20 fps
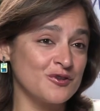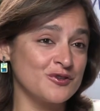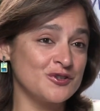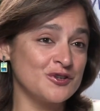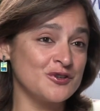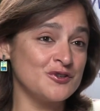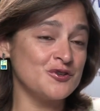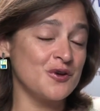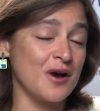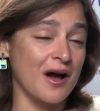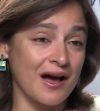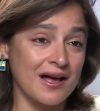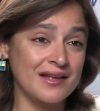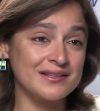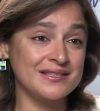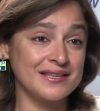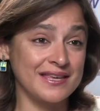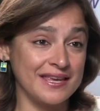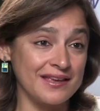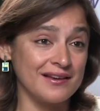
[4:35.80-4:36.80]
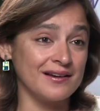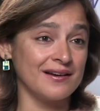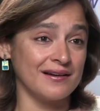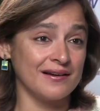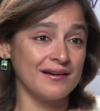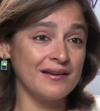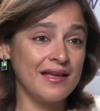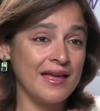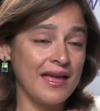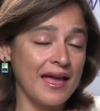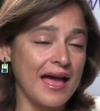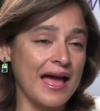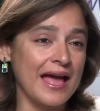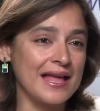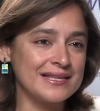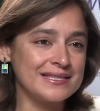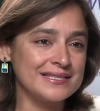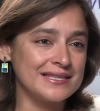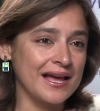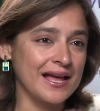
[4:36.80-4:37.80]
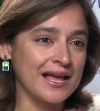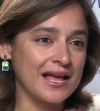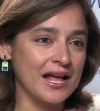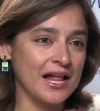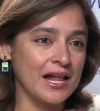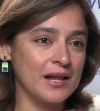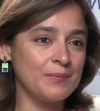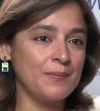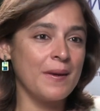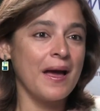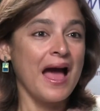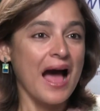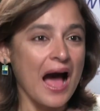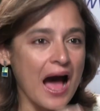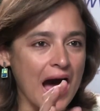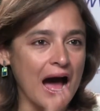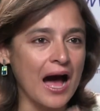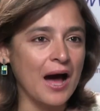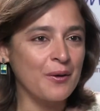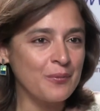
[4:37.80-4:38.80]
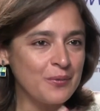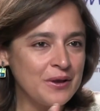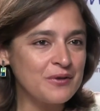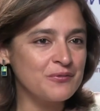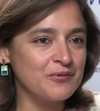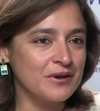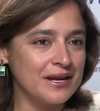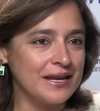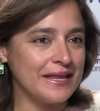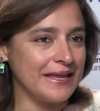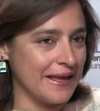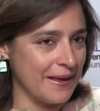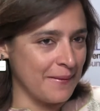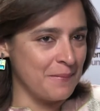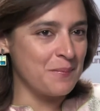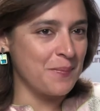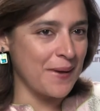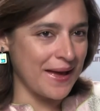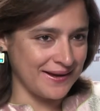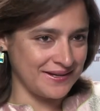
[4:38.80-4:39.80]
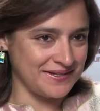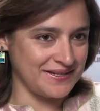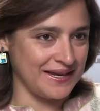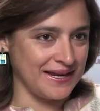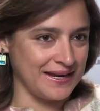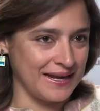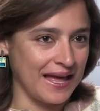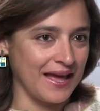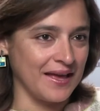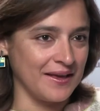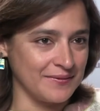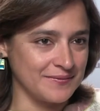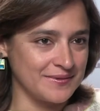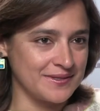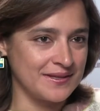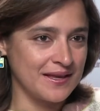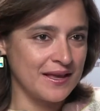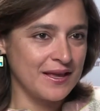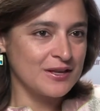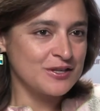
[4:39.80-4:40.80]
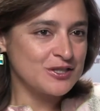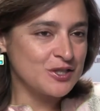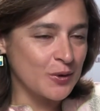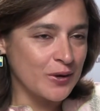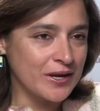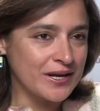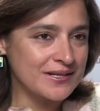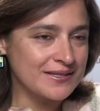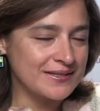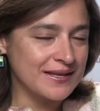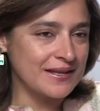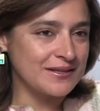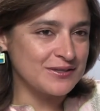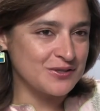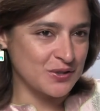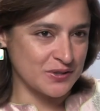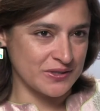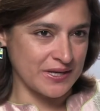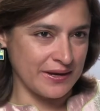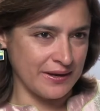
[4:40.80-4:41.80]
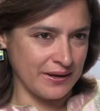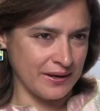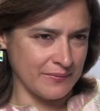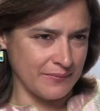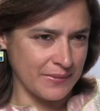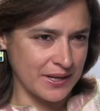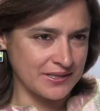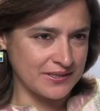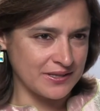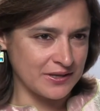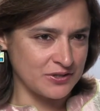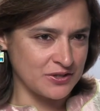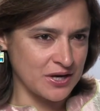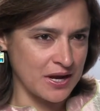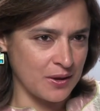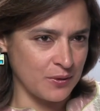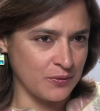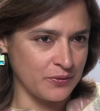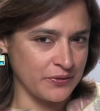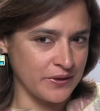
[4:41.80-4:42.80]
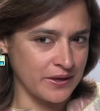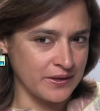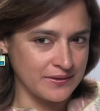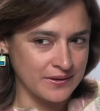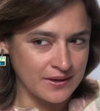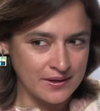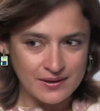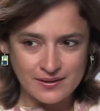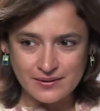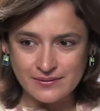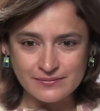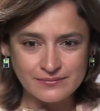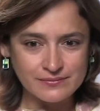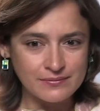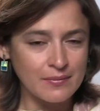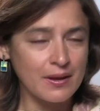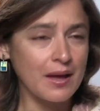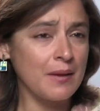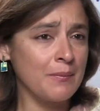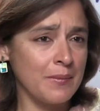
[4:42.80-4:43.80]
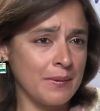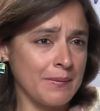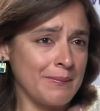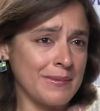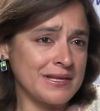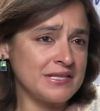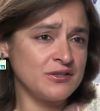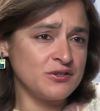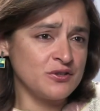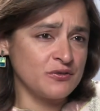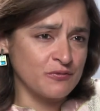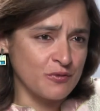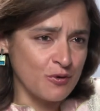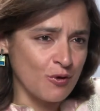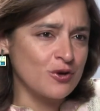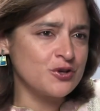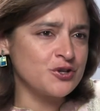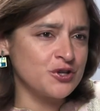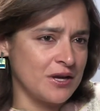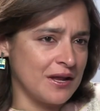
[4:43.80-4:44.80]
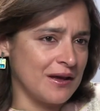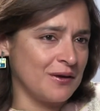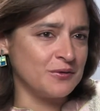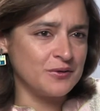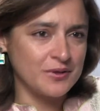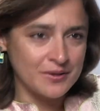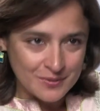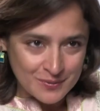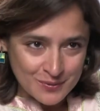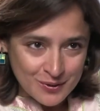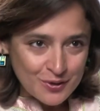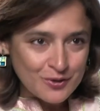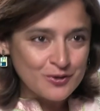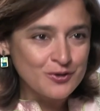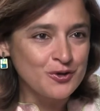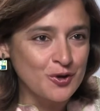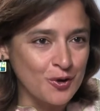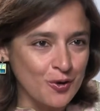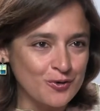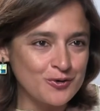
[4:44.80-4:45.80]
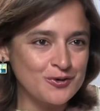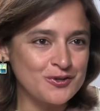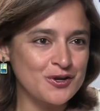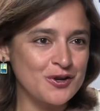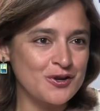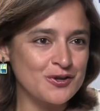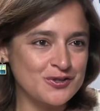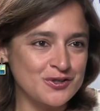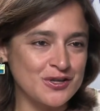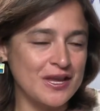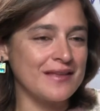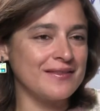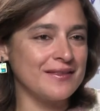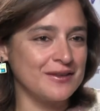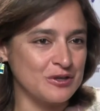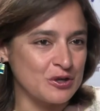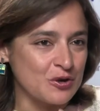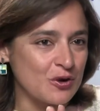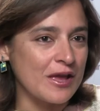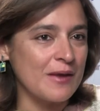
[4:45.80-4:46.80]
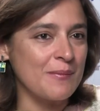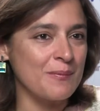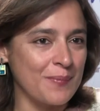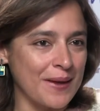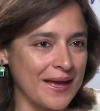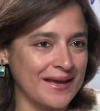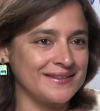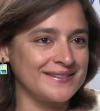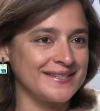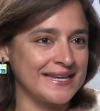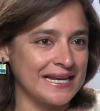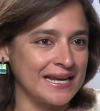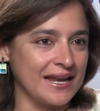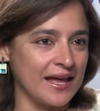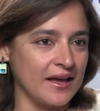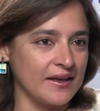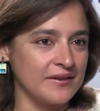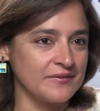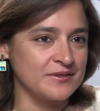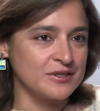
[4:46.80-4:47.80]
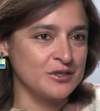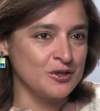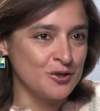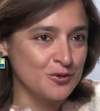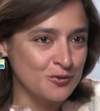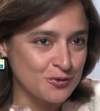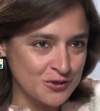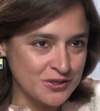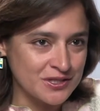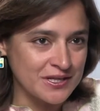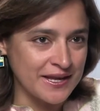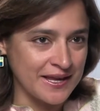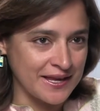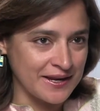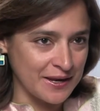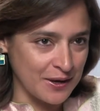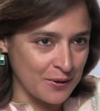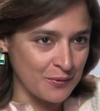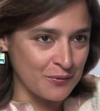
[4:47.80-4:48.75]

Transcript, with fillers: chosen to ask here that's at right. Sankalp, are we really impacting lives? That's right. So in a sense, you're sending a message out that a message of caution out don't say that you're impacting lives loosely and